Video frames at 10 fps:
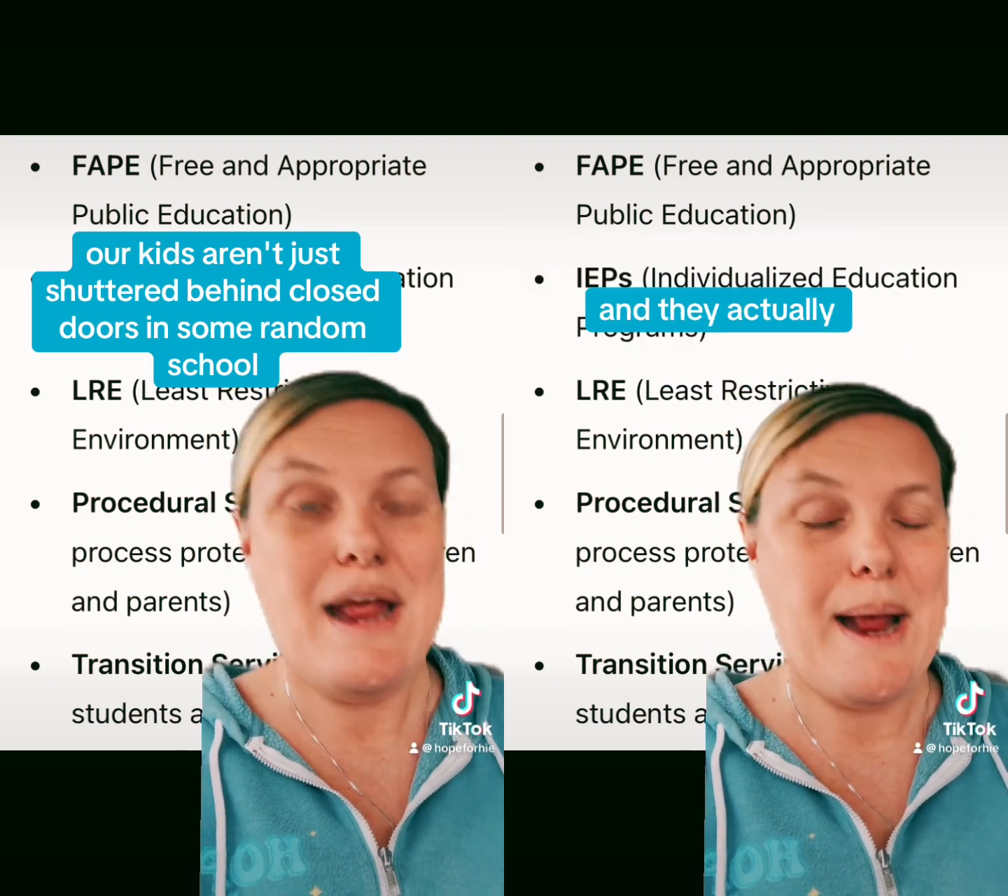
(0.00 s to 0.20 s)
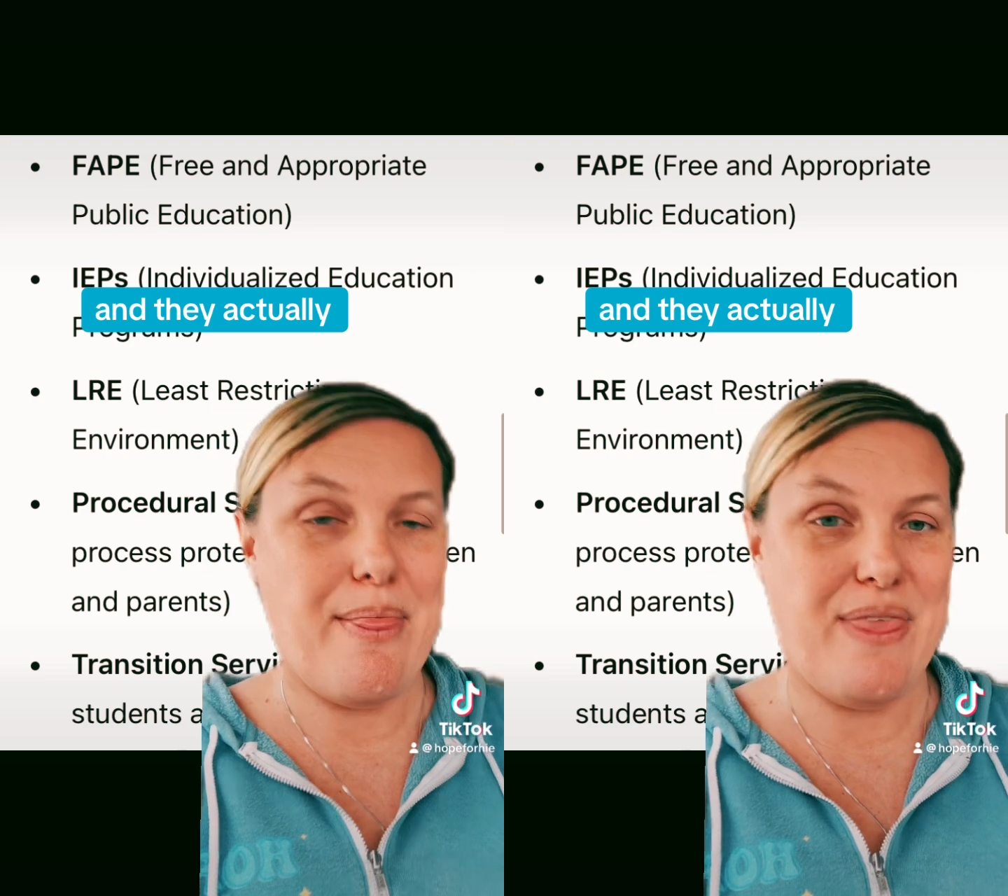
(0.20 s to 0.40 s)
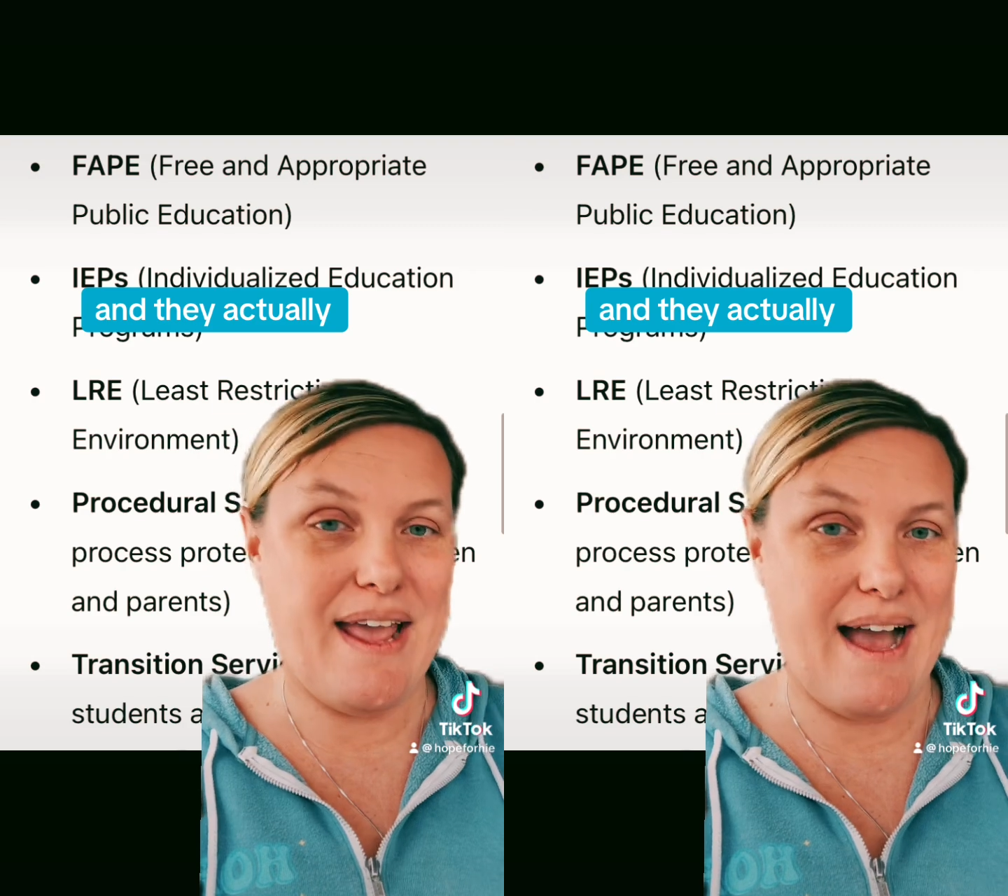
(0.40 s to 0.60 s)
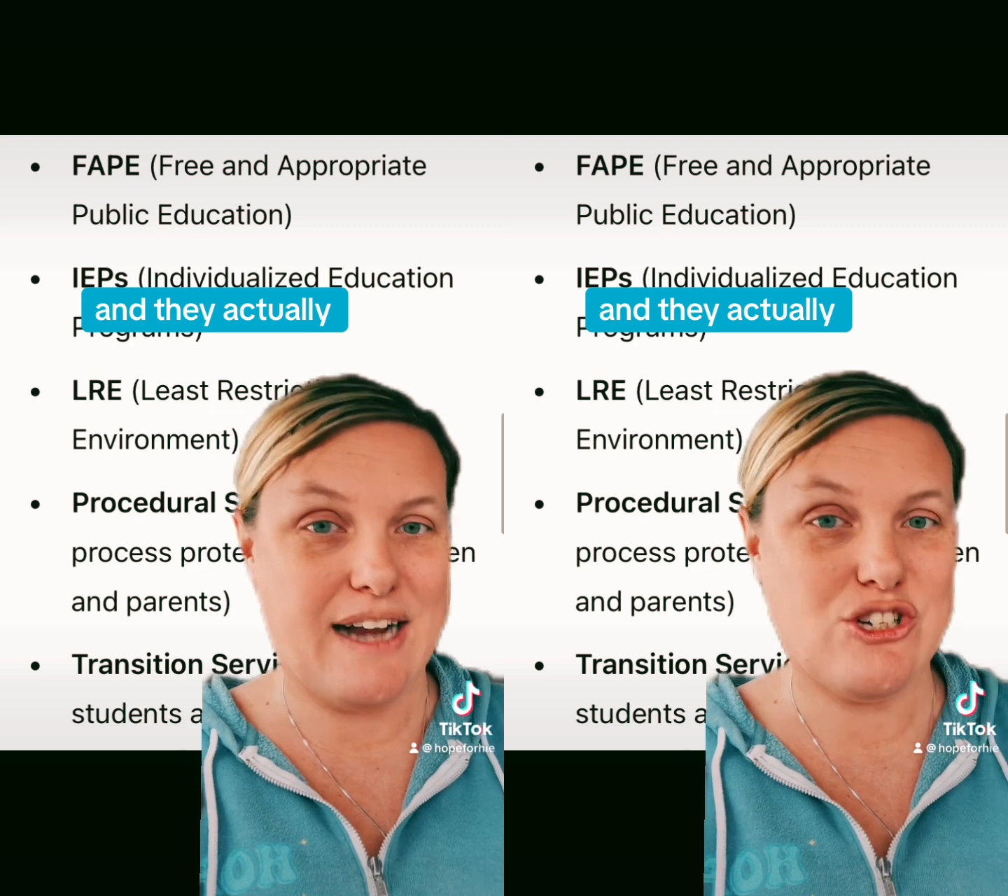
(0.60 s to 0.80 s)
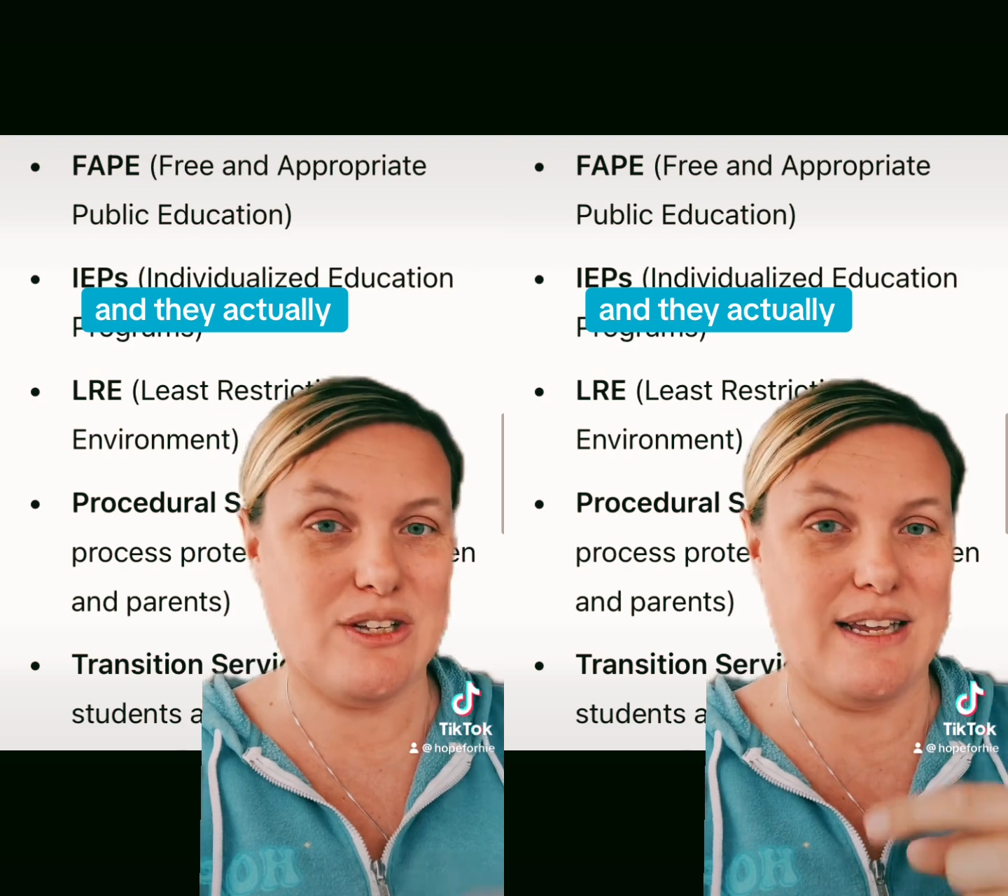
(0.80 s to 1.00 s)
and they
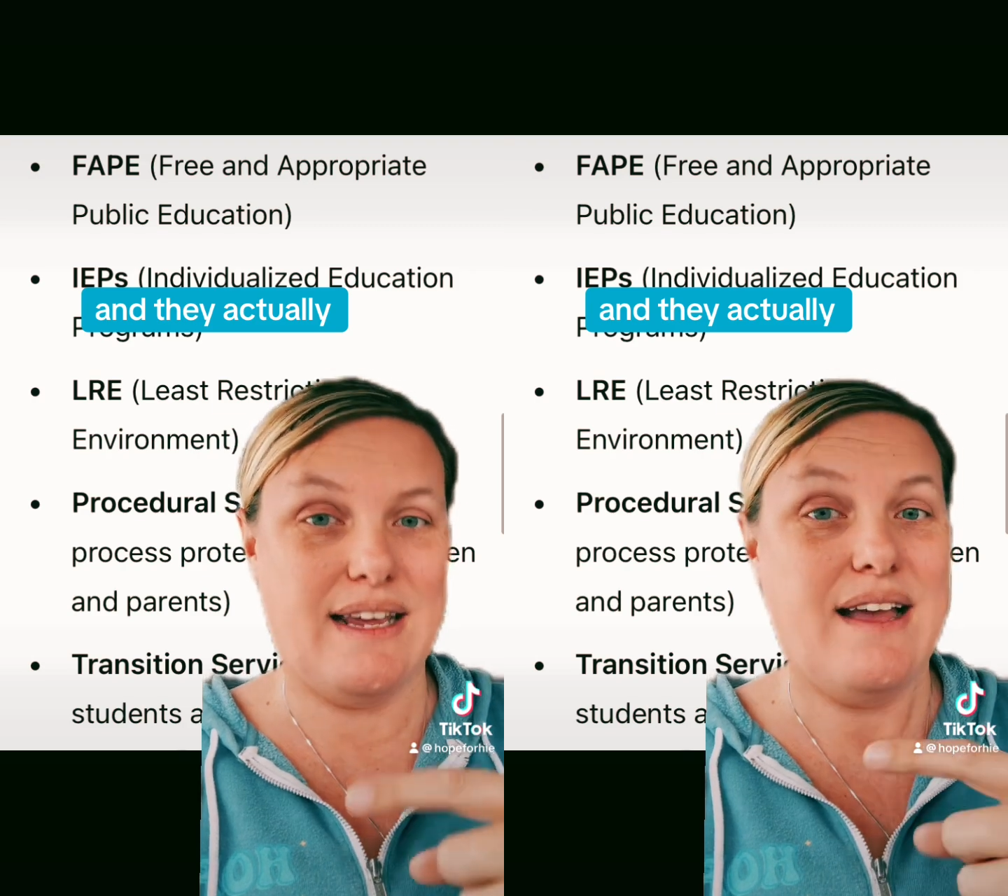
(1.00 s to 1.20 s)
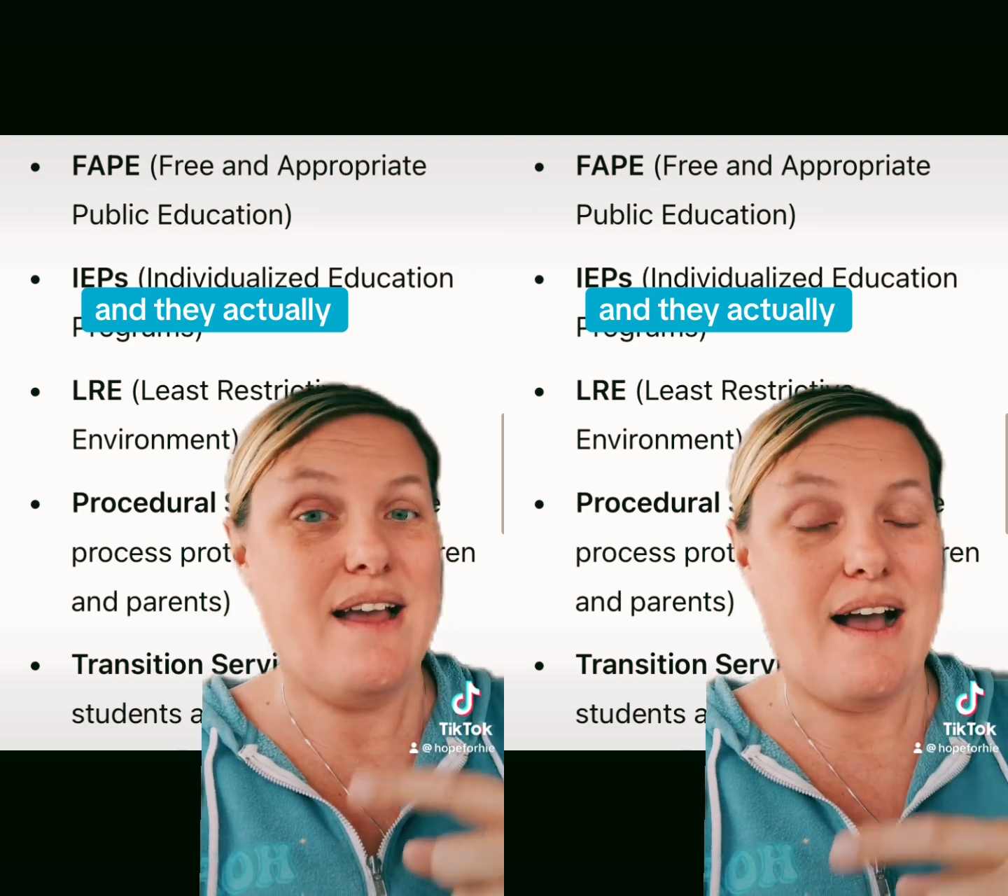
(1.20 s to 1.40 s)
actually